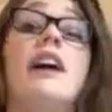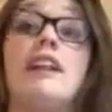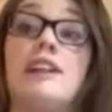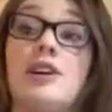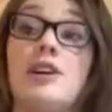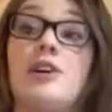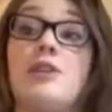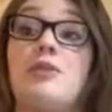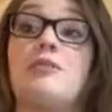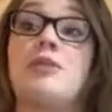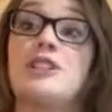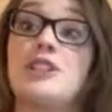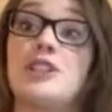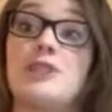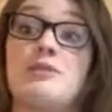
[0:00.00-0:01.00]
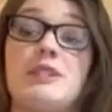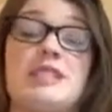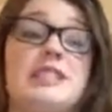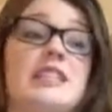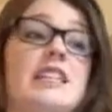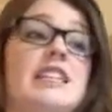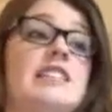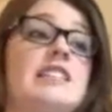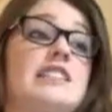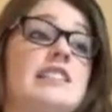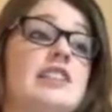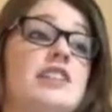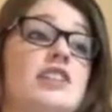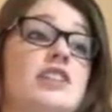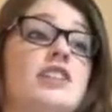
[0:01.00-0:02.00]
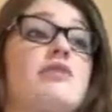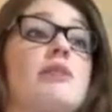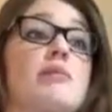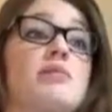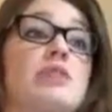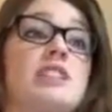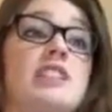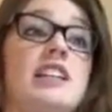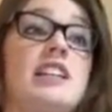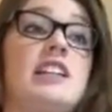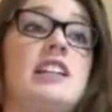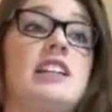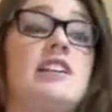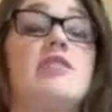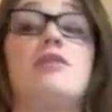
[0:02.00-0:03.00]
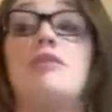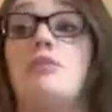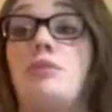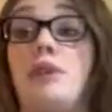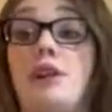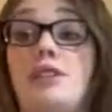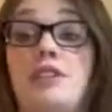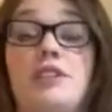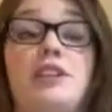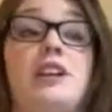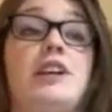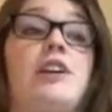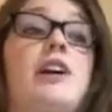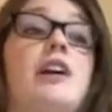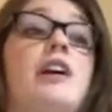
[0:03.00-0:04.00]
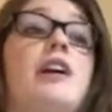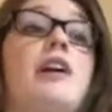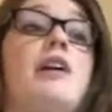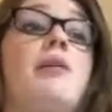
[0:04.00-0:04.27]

Hello, Mr. and Mrs., Senator, Representative, whatever they are.